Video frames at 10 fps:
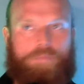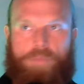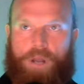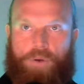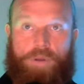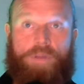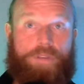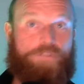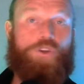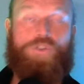
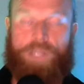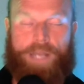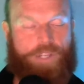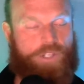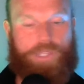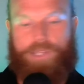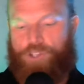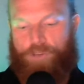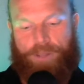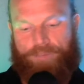if you're using an agency, this
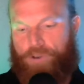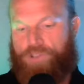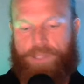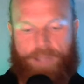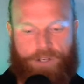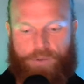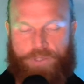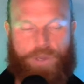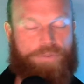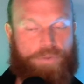should be the first thing they do
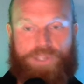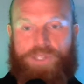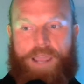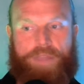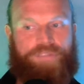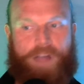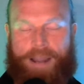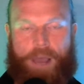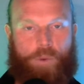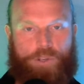is go through the site, find
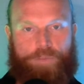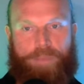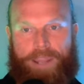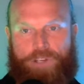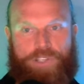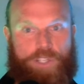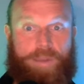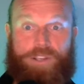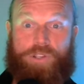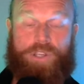out what your pages,
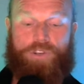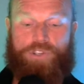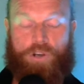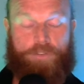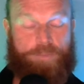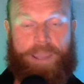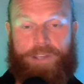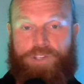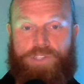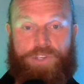especially your service
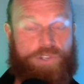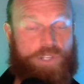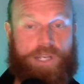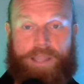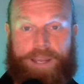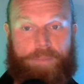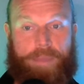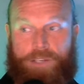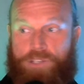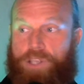pages and your city landing
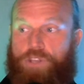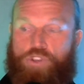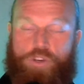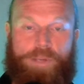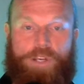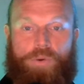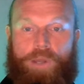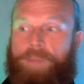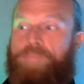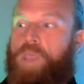pages that you should be
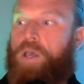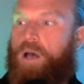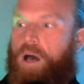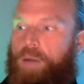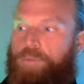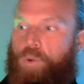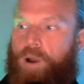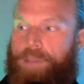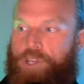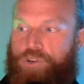doing. You
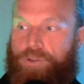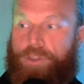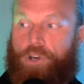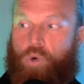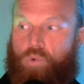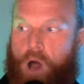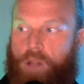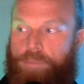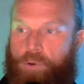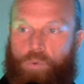want to make sure that they're
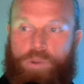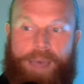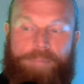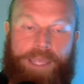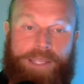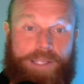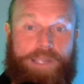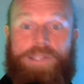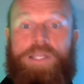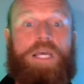crawlable. What that means
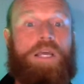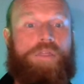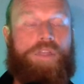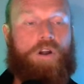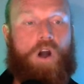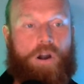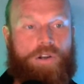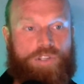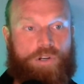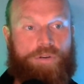is there are
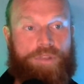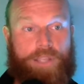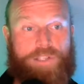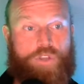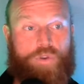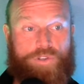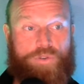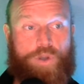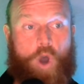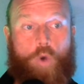certain things that you can
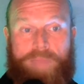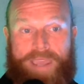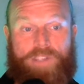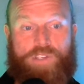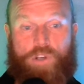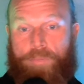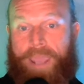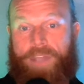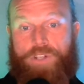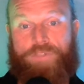do to omit certain pages